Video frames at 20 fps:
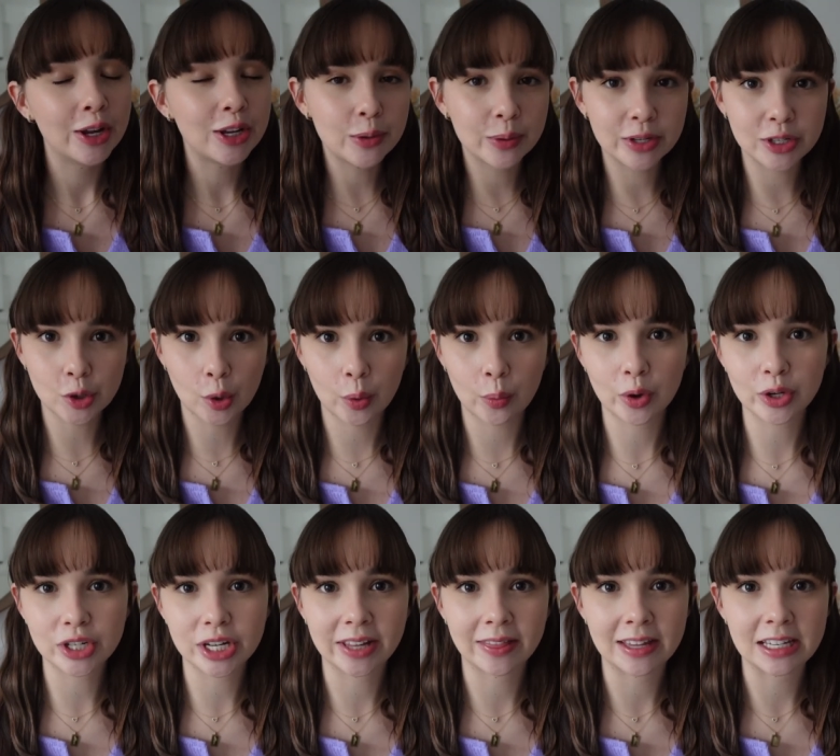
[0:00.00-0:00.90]
you enjoy
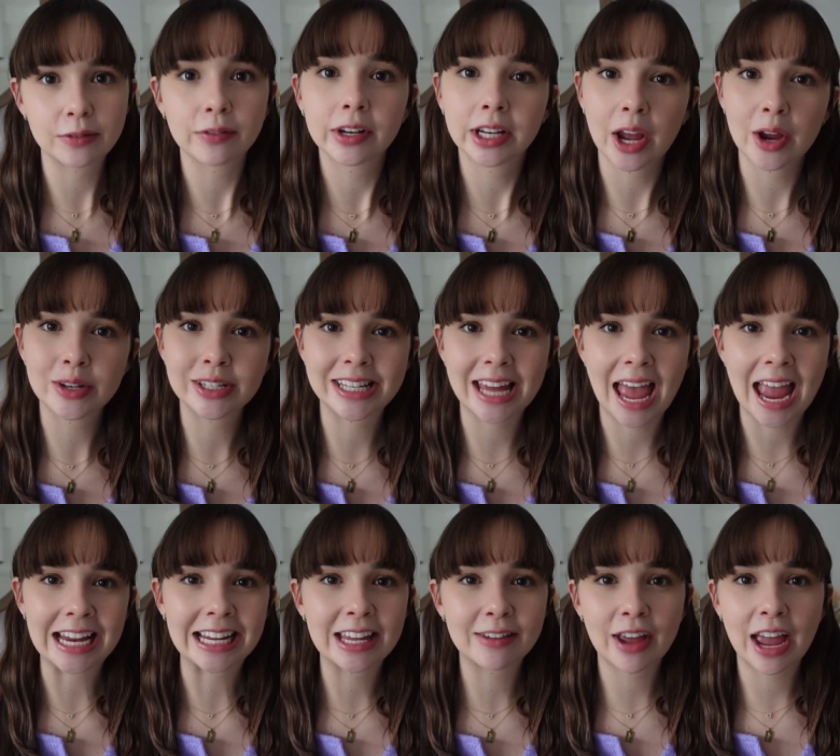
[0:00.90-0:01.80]
watching this video
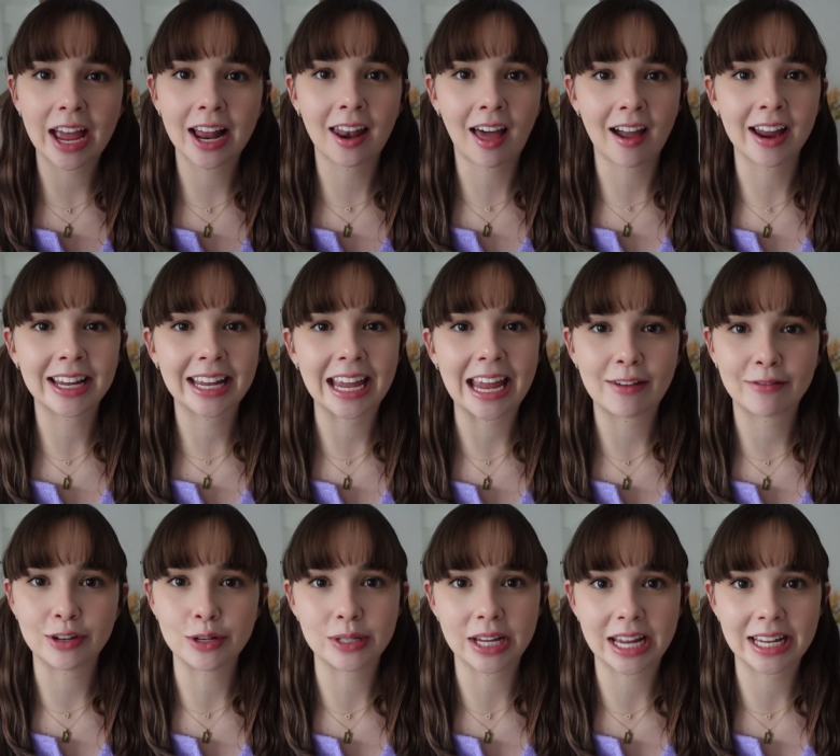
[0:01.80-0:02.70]
today. Give it a like
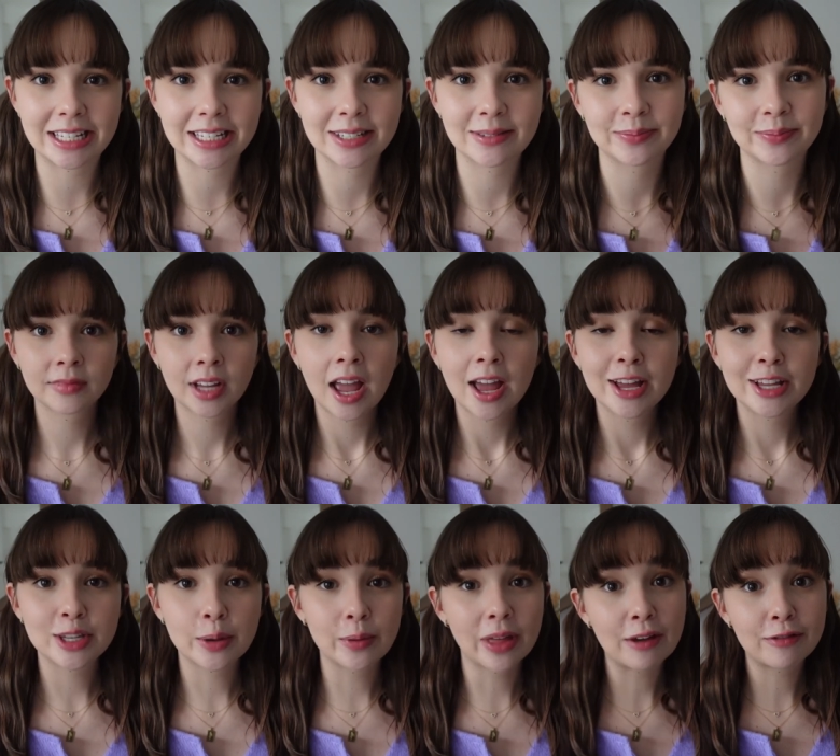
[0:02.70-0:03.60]
if you did.
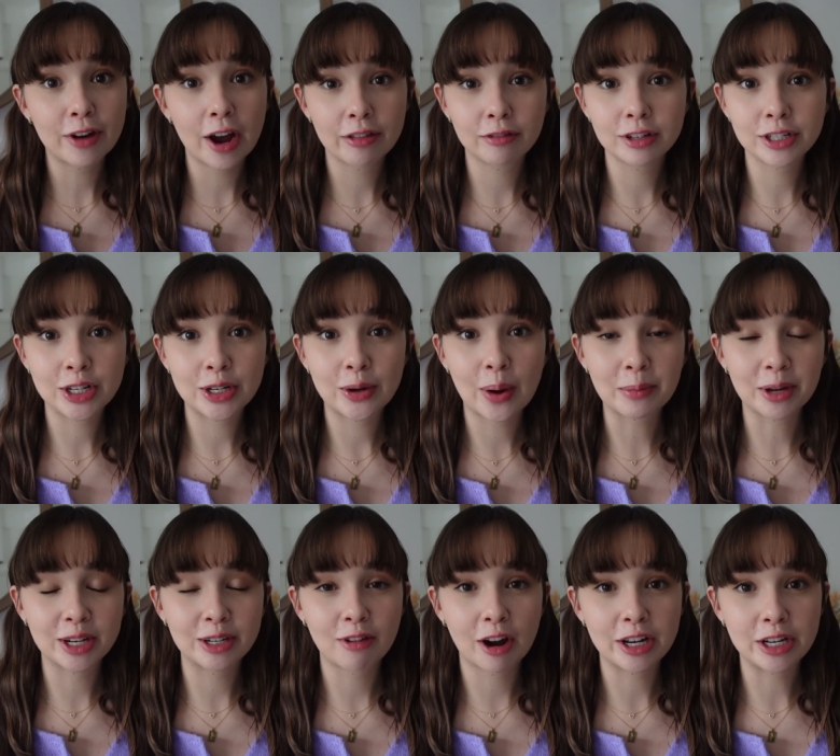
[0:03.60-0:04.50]
So without further ado, I'm
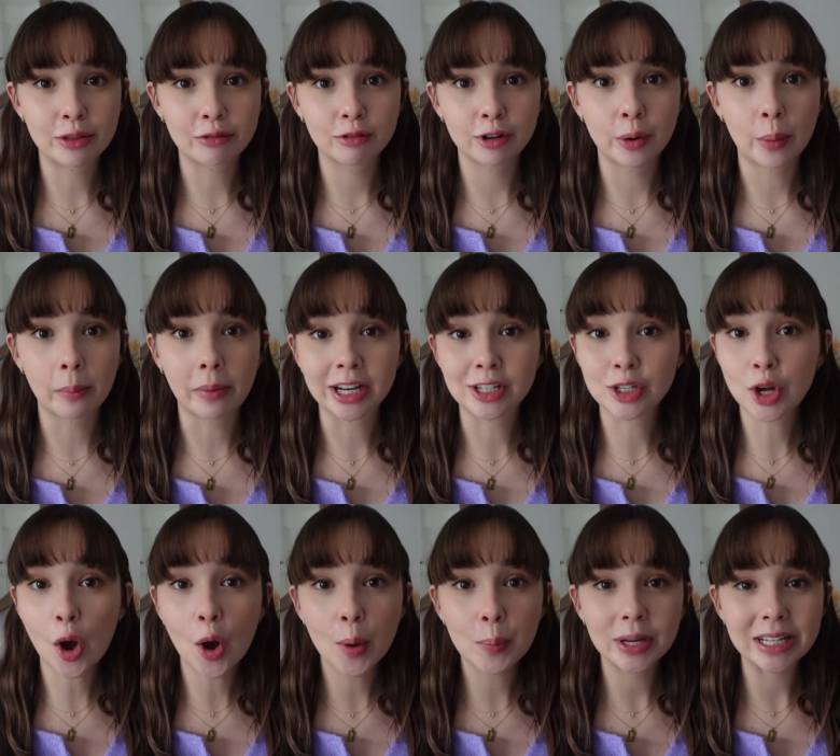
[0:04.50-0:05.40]
going to run you through my
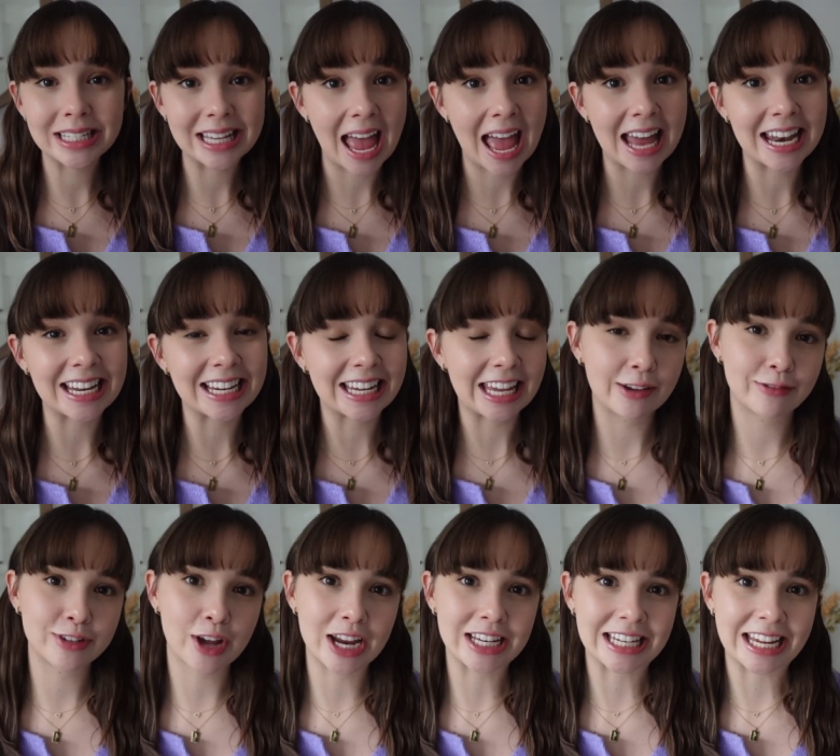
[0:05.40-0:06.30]
top 10
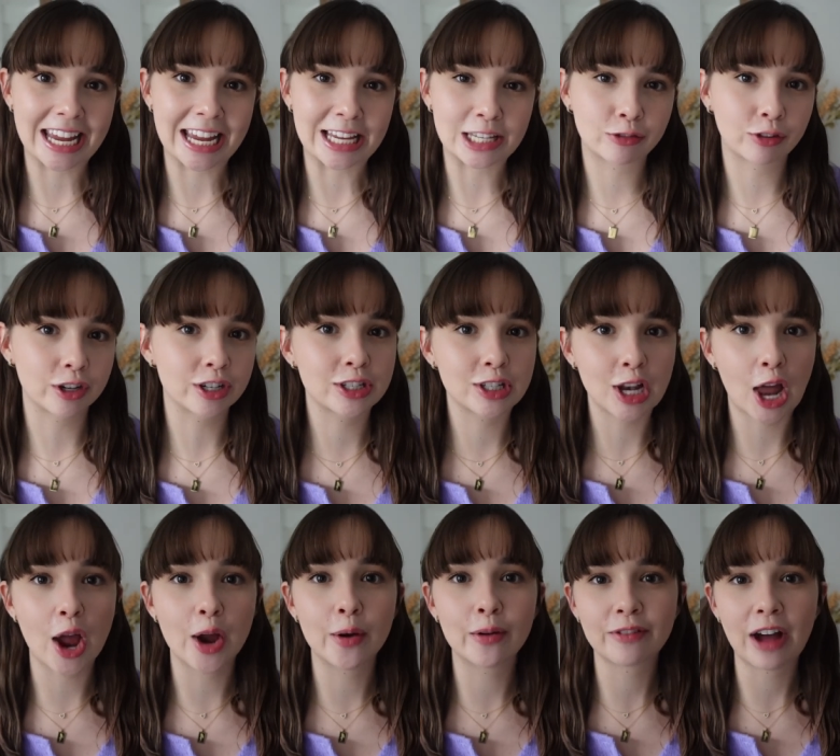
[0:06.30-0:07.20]
gift ideas for a
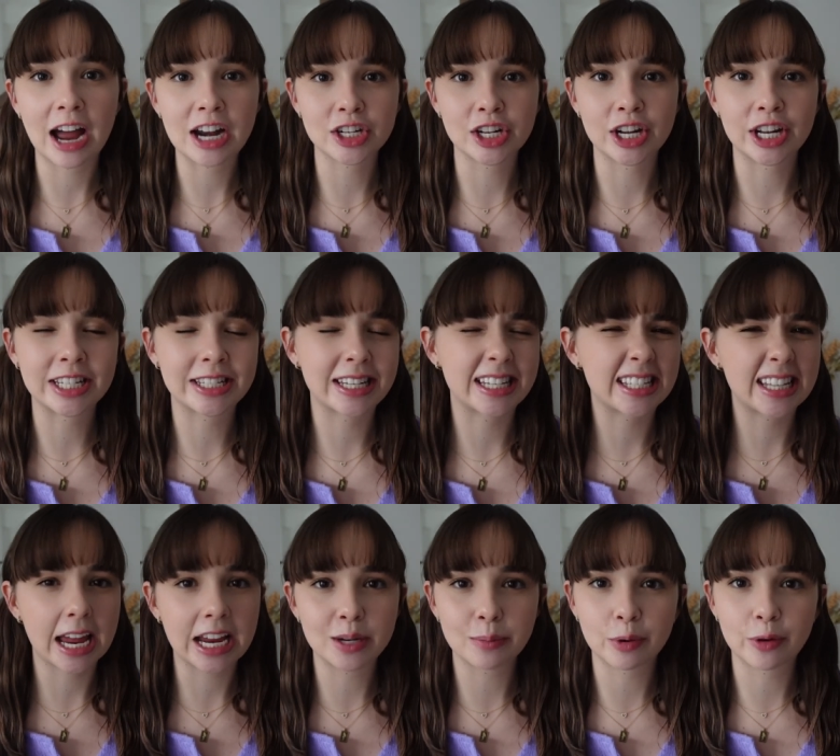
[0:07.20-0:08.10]
slow fashion,
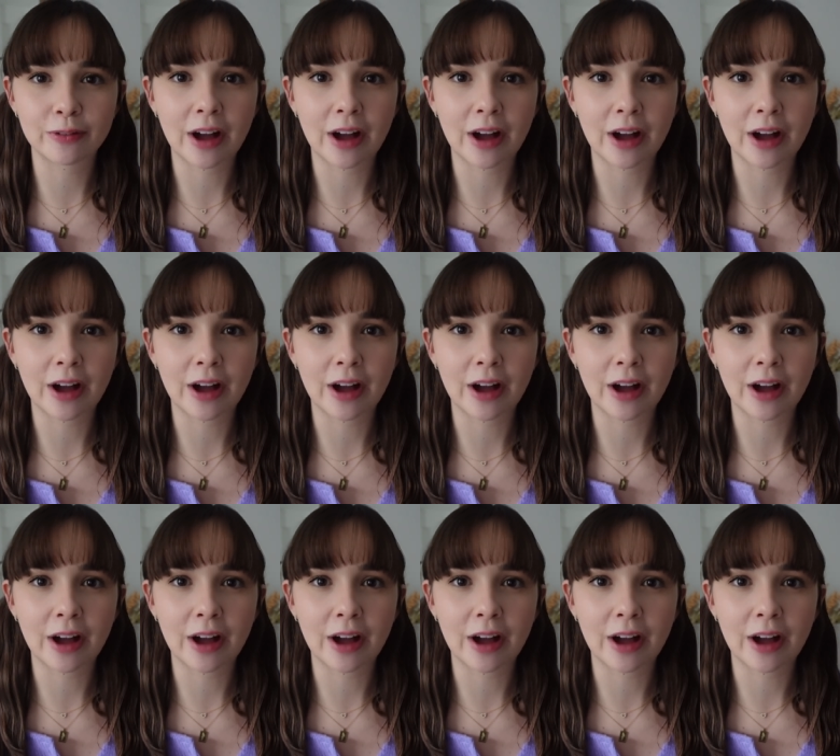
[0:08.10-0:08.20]
sustainable